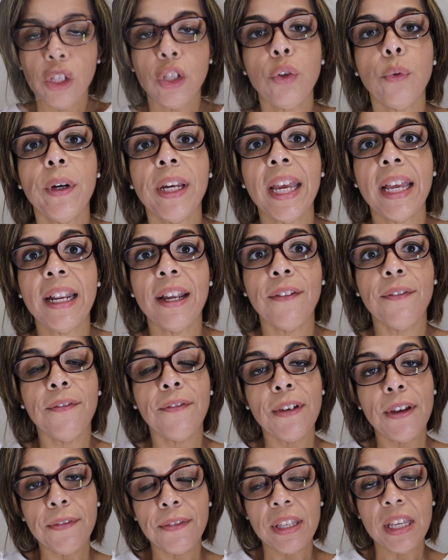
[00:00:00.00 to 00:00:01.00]
You would get a
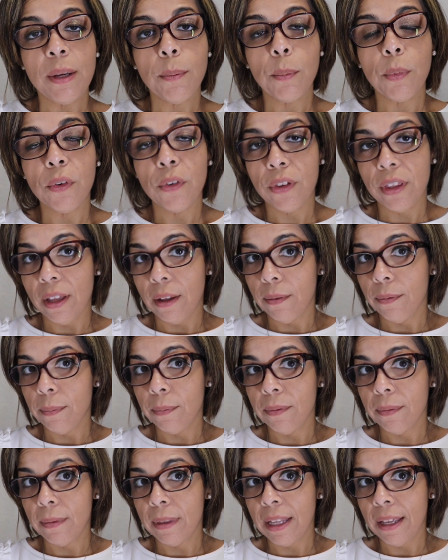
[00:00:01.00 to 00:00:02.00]
15%
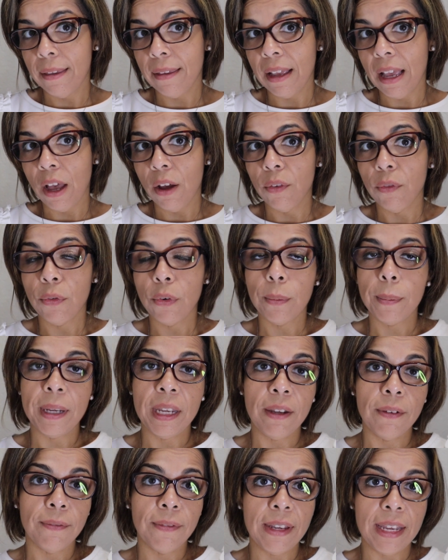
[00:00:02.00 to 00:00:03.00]
discount for
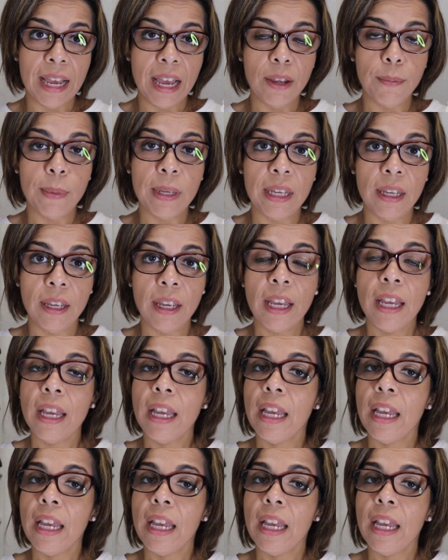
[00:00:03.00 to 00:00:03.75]
being VIB